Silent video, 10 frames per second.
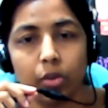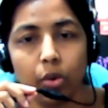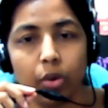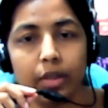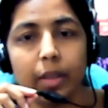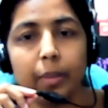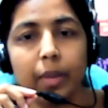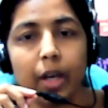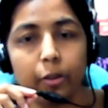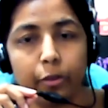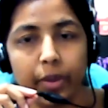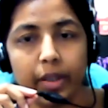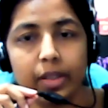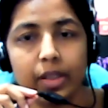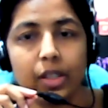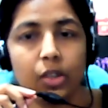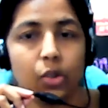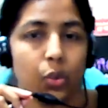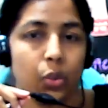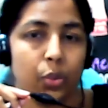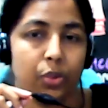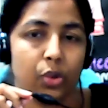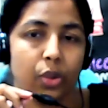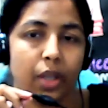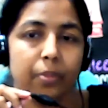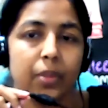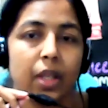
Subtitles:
called the Marfan syndrome, okay,